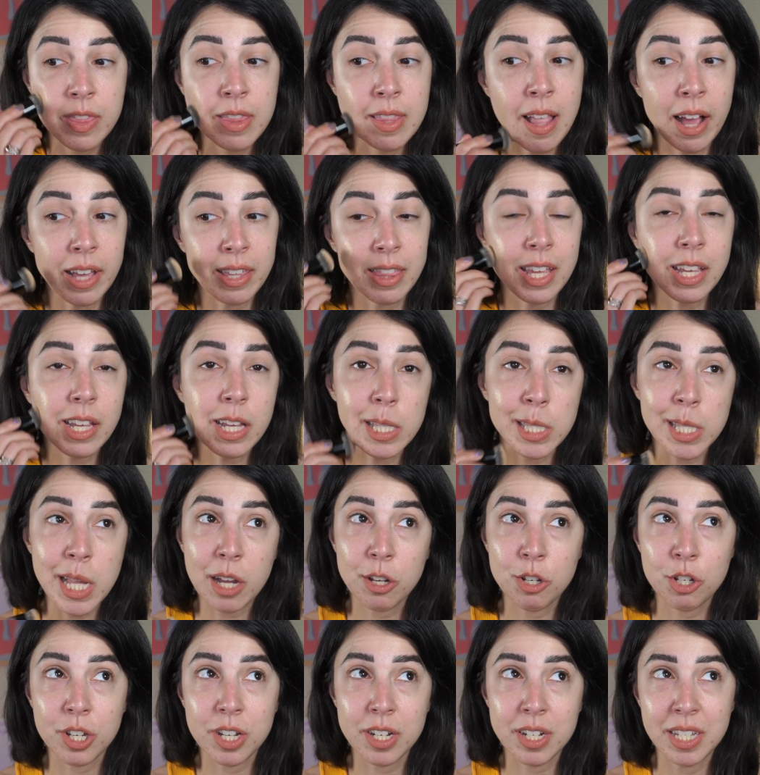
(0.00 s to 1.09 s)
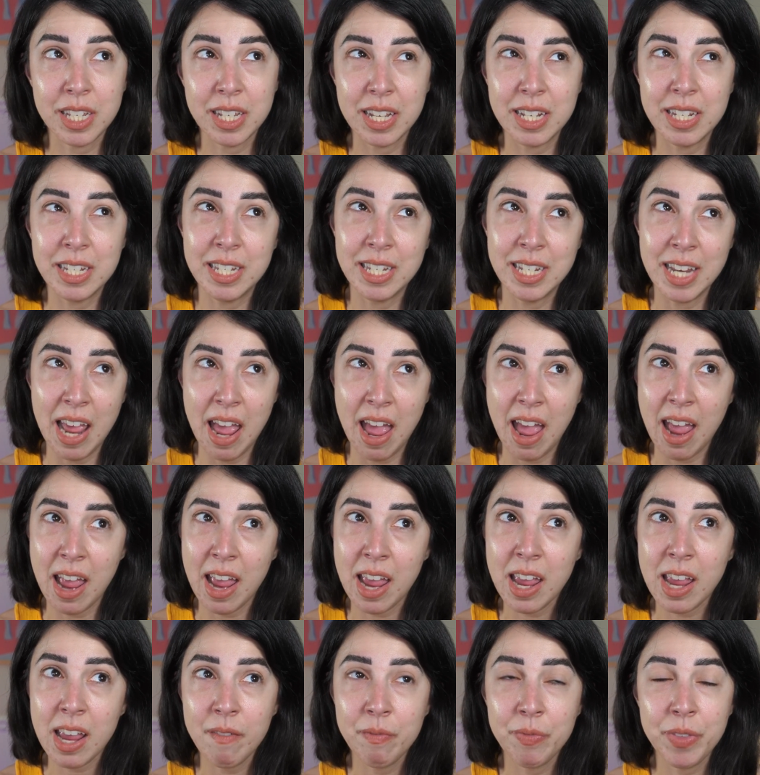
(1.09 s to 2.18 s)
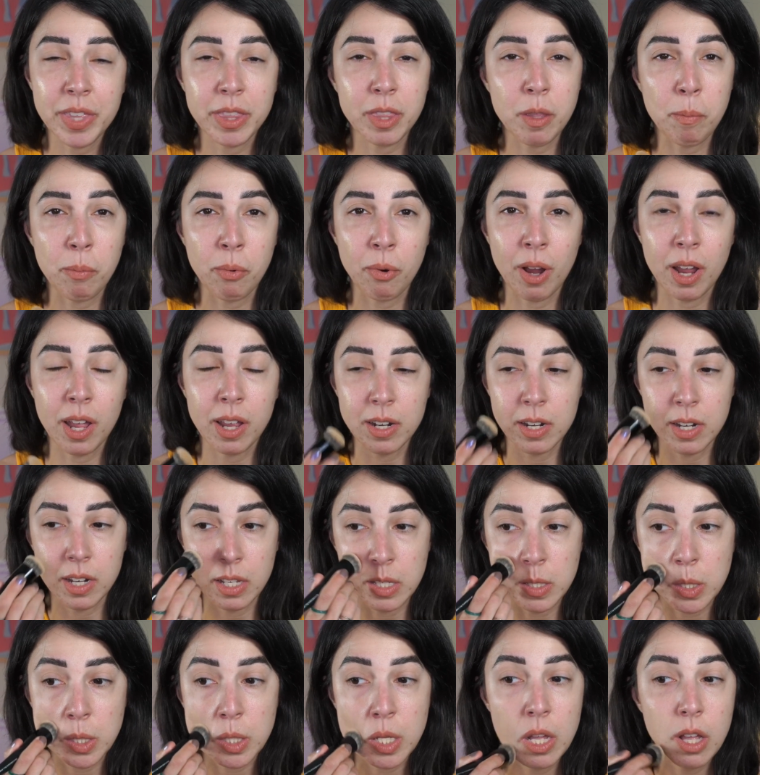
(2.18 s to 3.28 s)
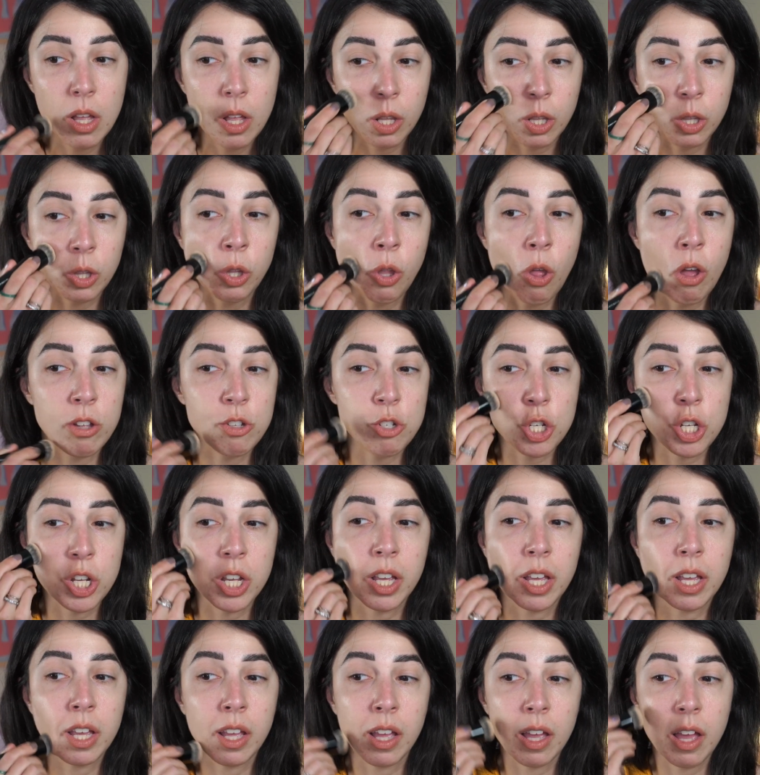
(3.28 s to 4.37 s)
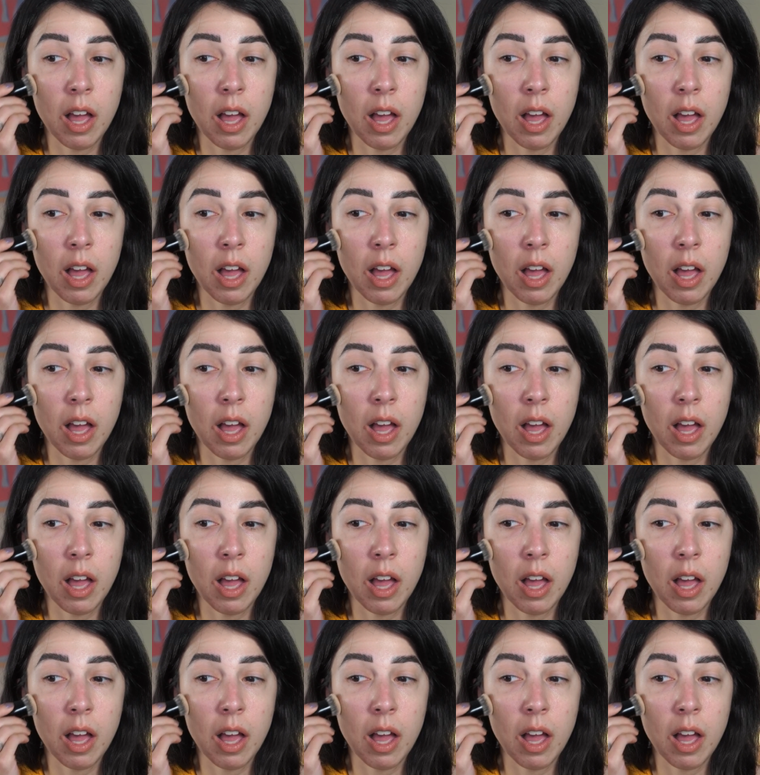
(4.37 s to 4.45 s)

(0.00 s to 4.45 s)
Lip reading: I think it's actually today that the brand is launching